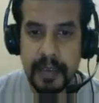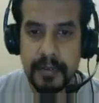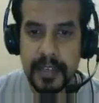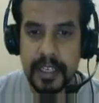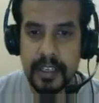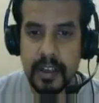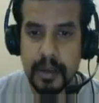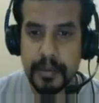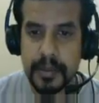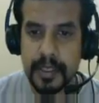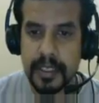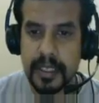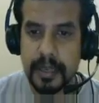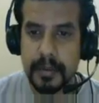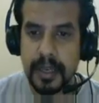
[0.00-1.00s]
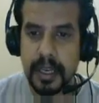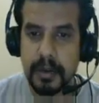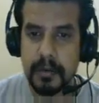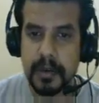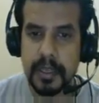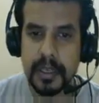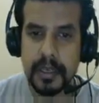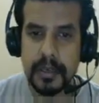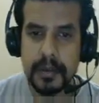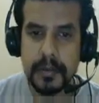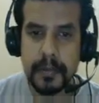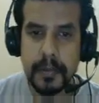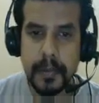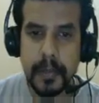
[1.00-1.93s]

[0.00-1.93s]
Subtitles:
languages option coming out here,